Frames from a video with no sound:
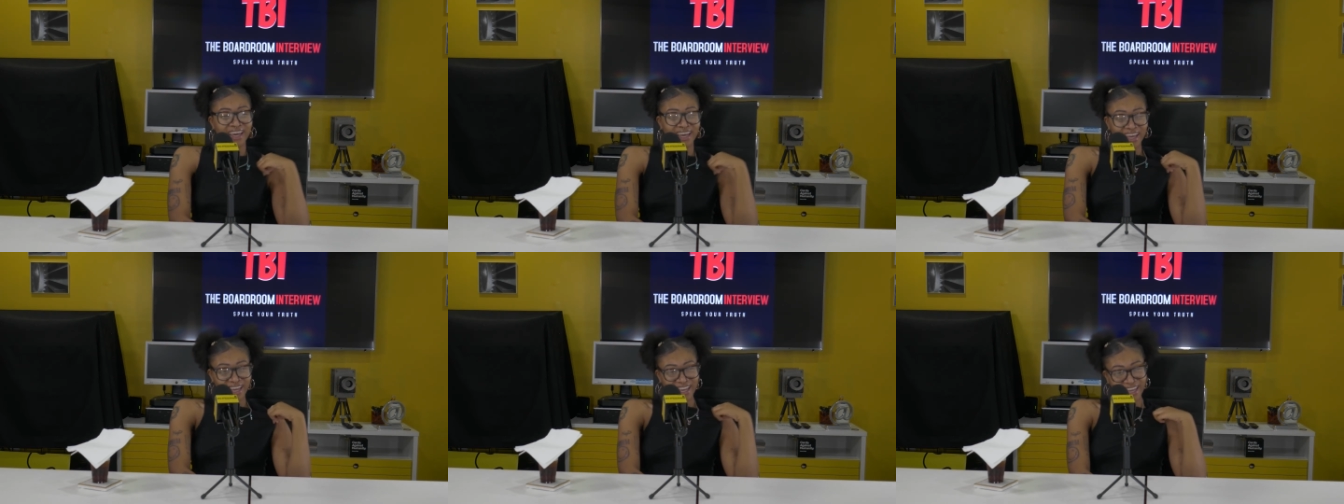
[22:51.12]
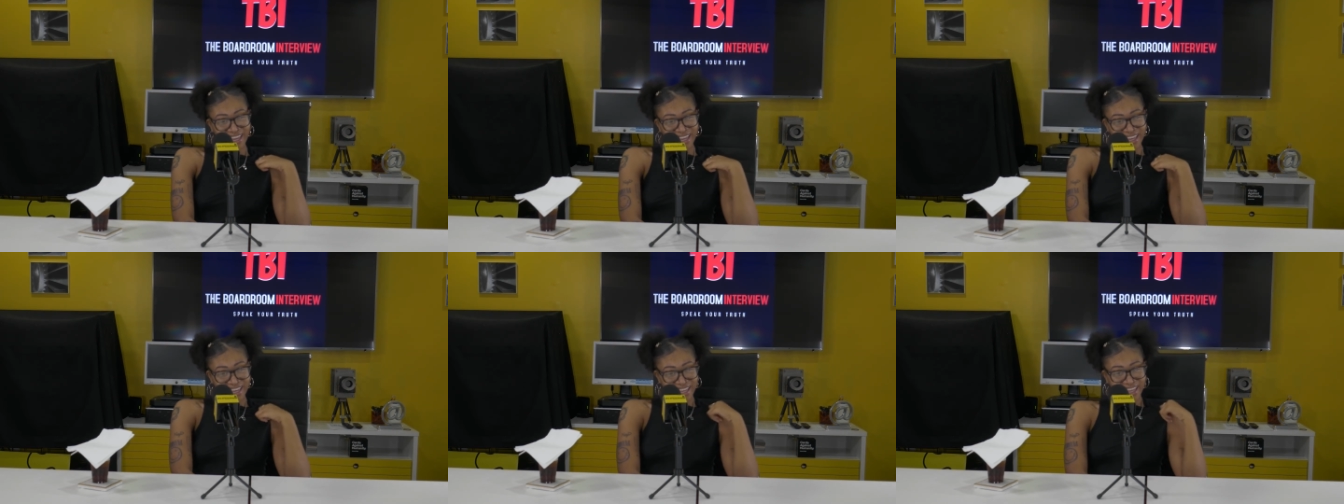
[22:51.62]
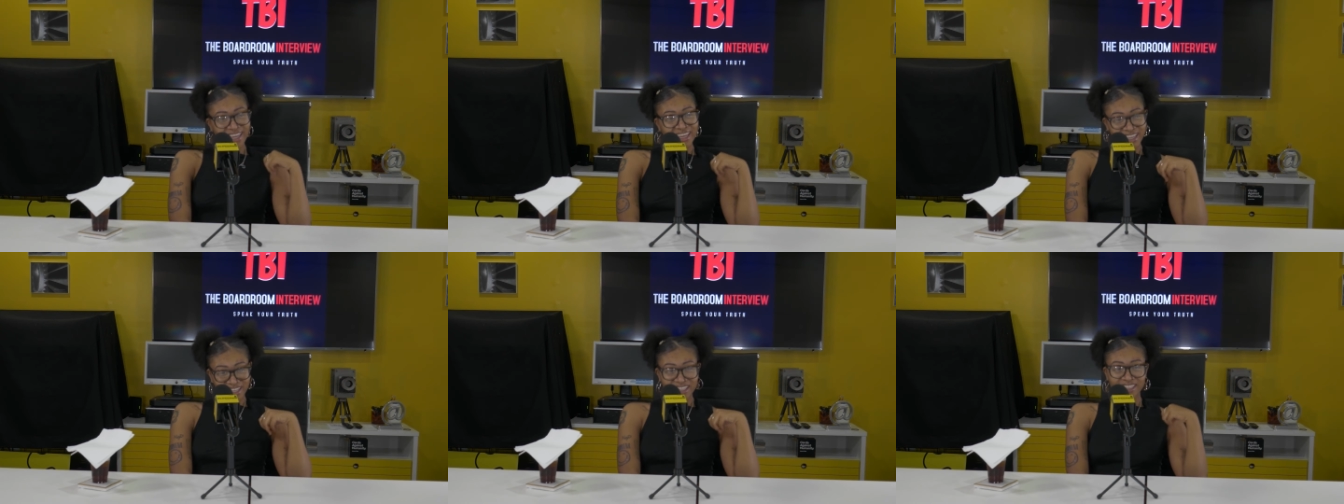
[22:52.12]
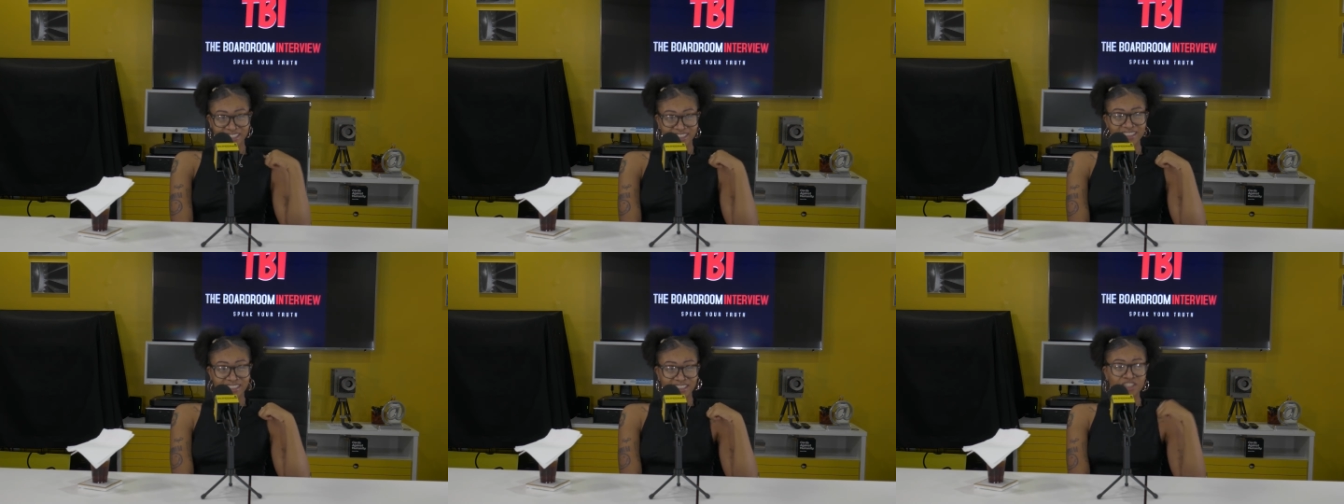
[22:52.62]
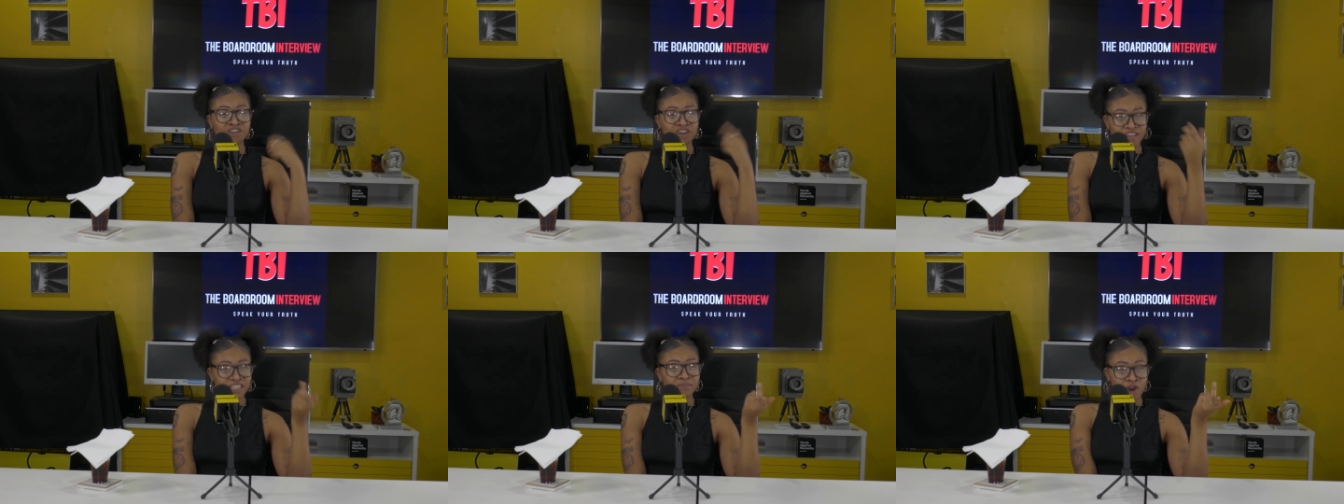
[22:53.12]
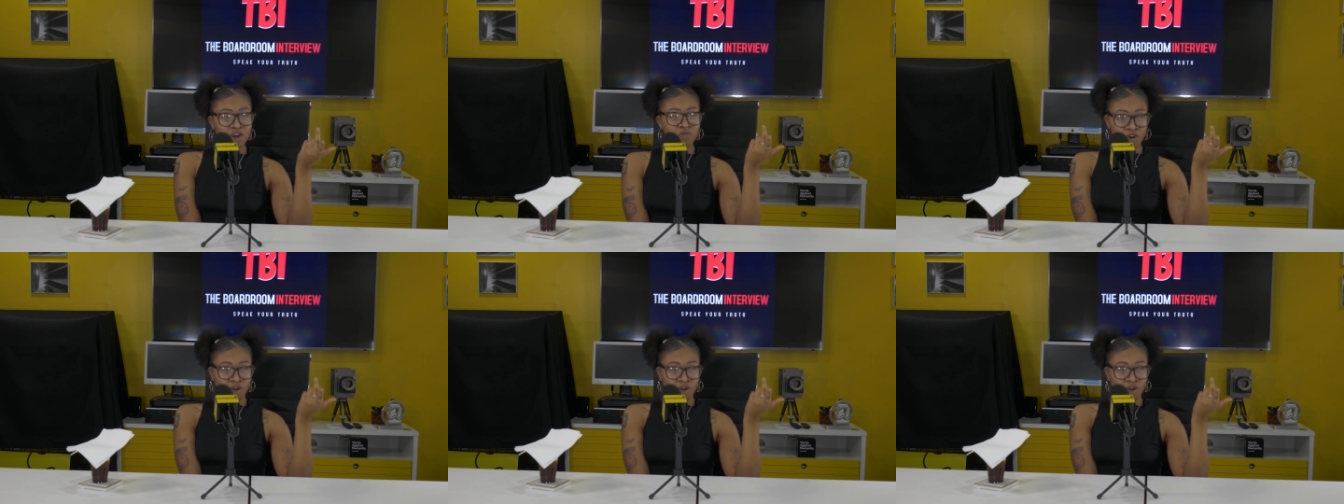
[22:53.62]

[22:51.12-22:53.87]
drunk, so I be tearing you know, it up.